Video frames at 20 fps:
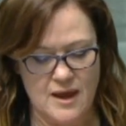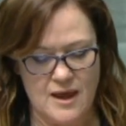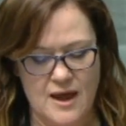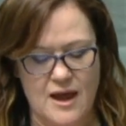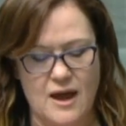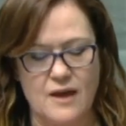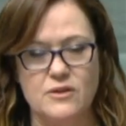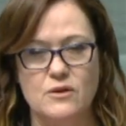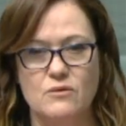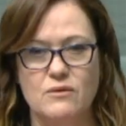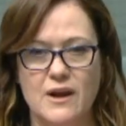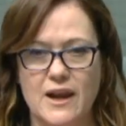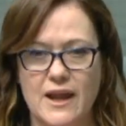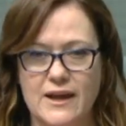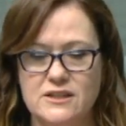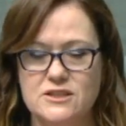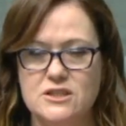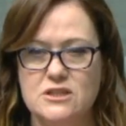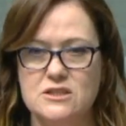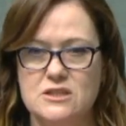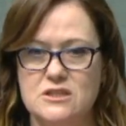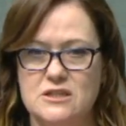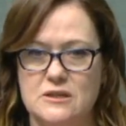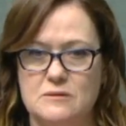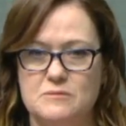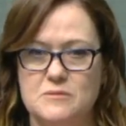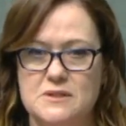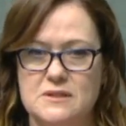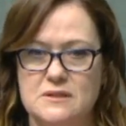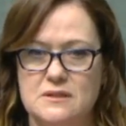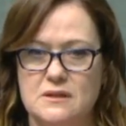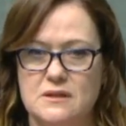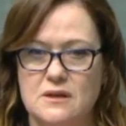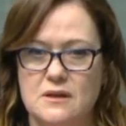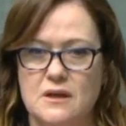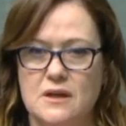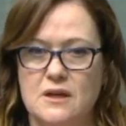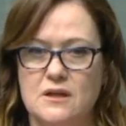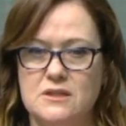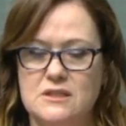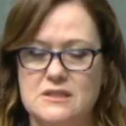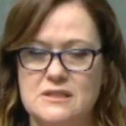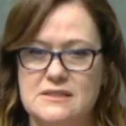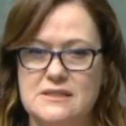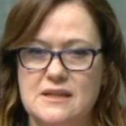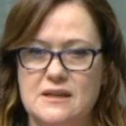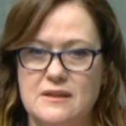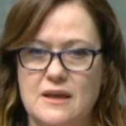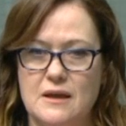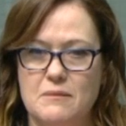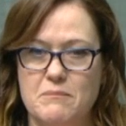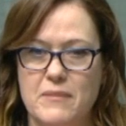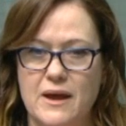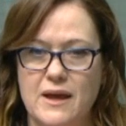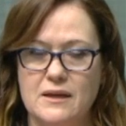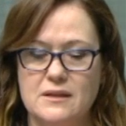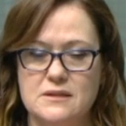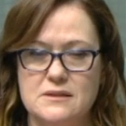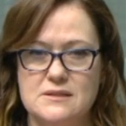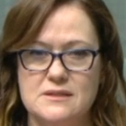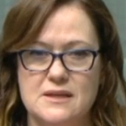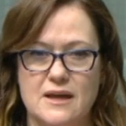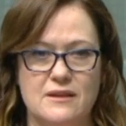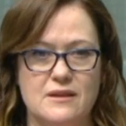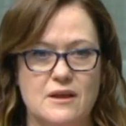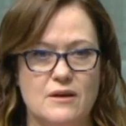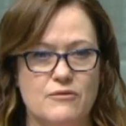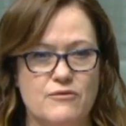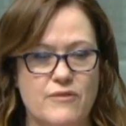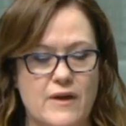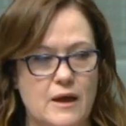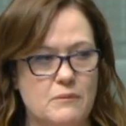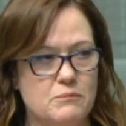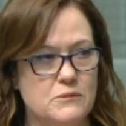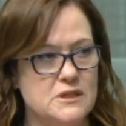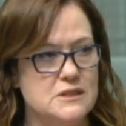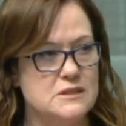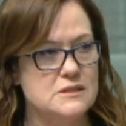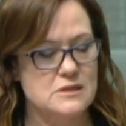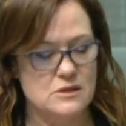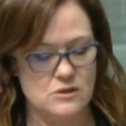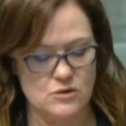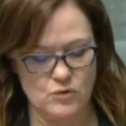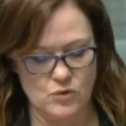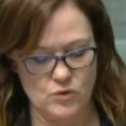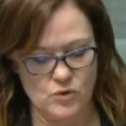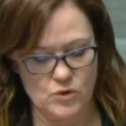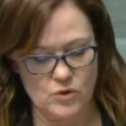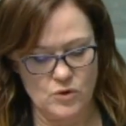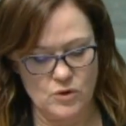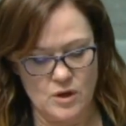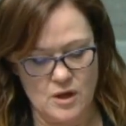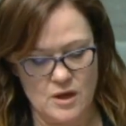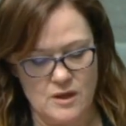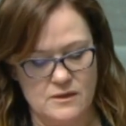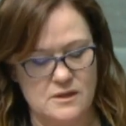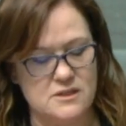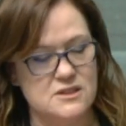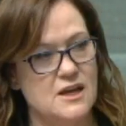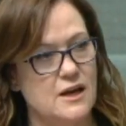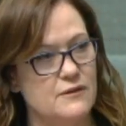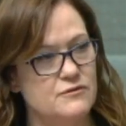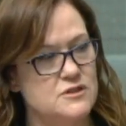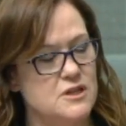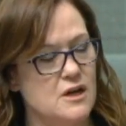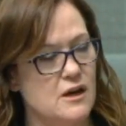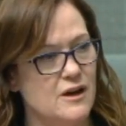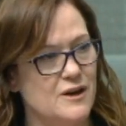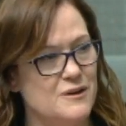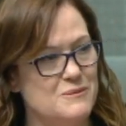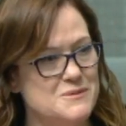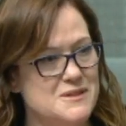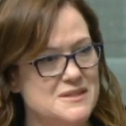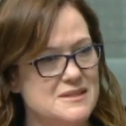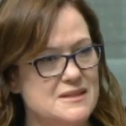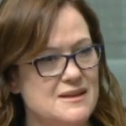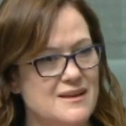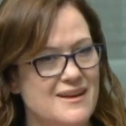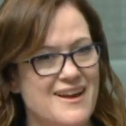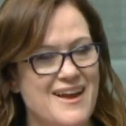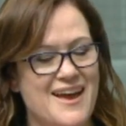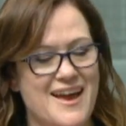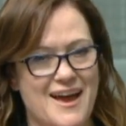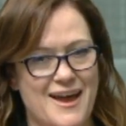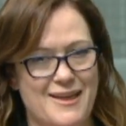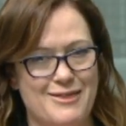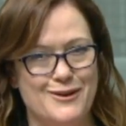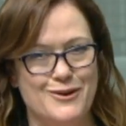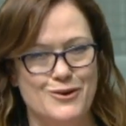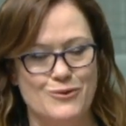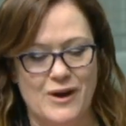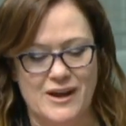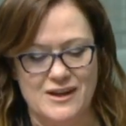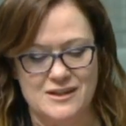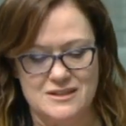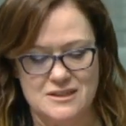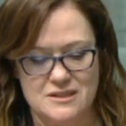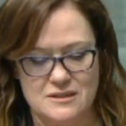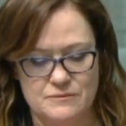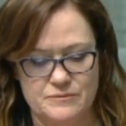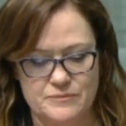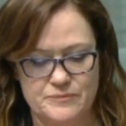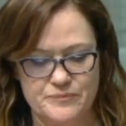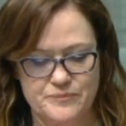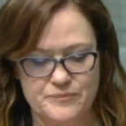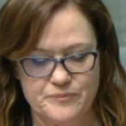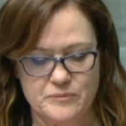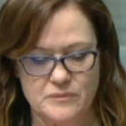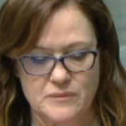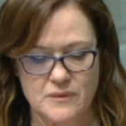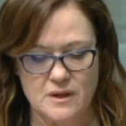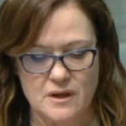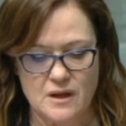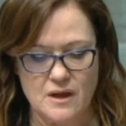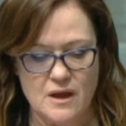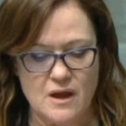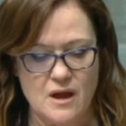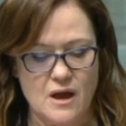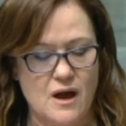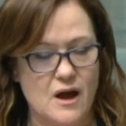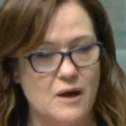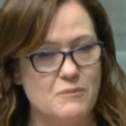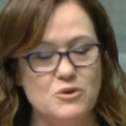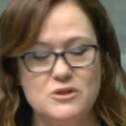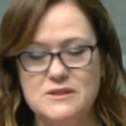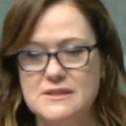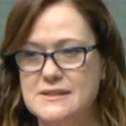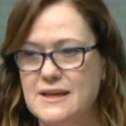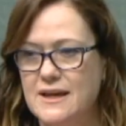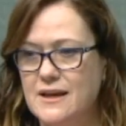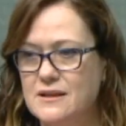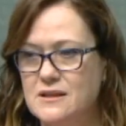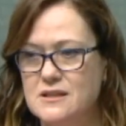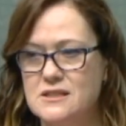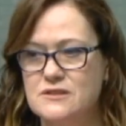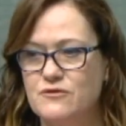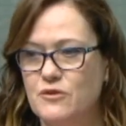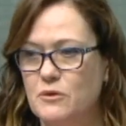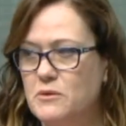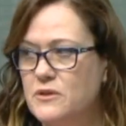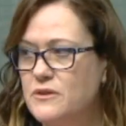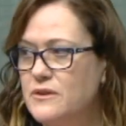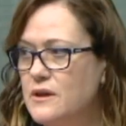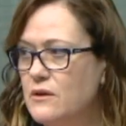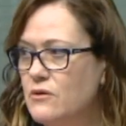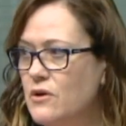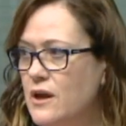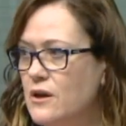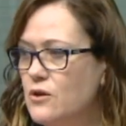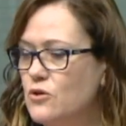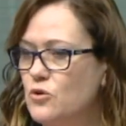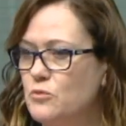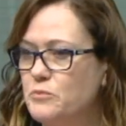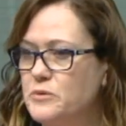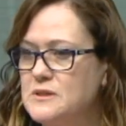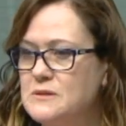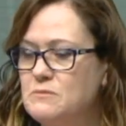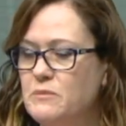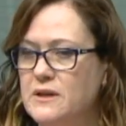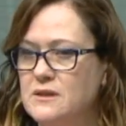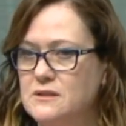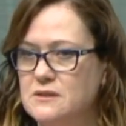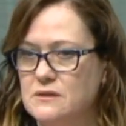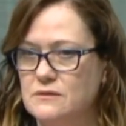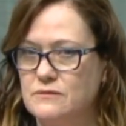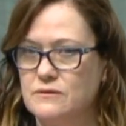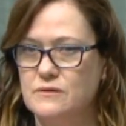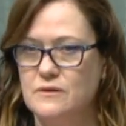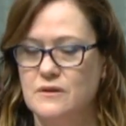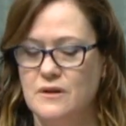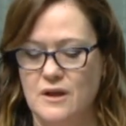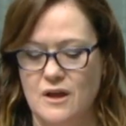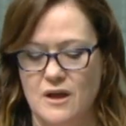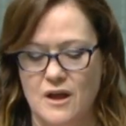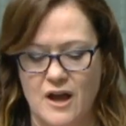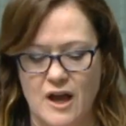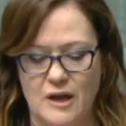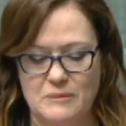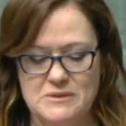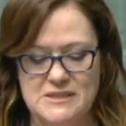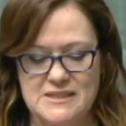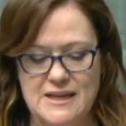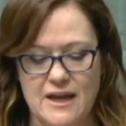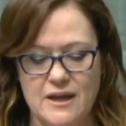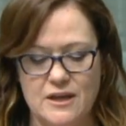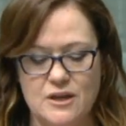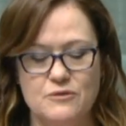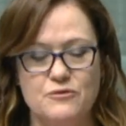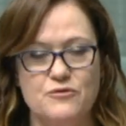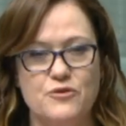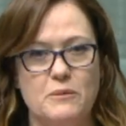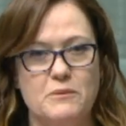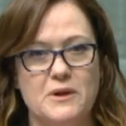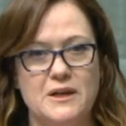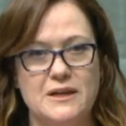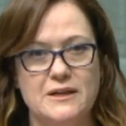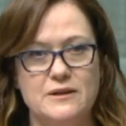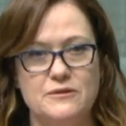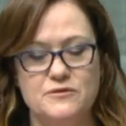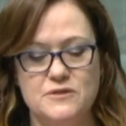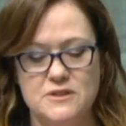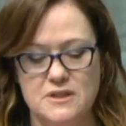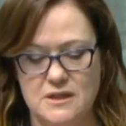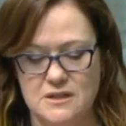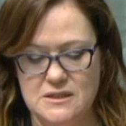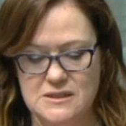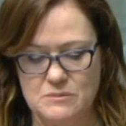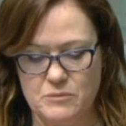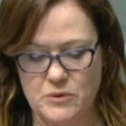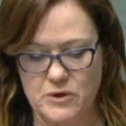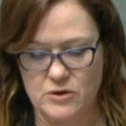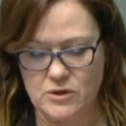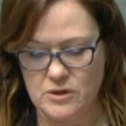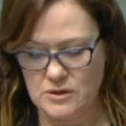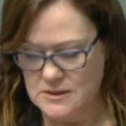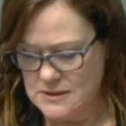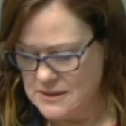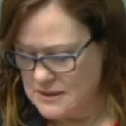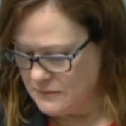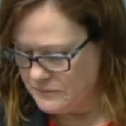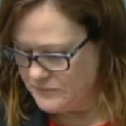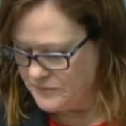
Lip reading: and the relationships to see their mates and their families through the tough times and the great. I'm not saying this from a theoretical perspective. I'm saying it from a lived experience.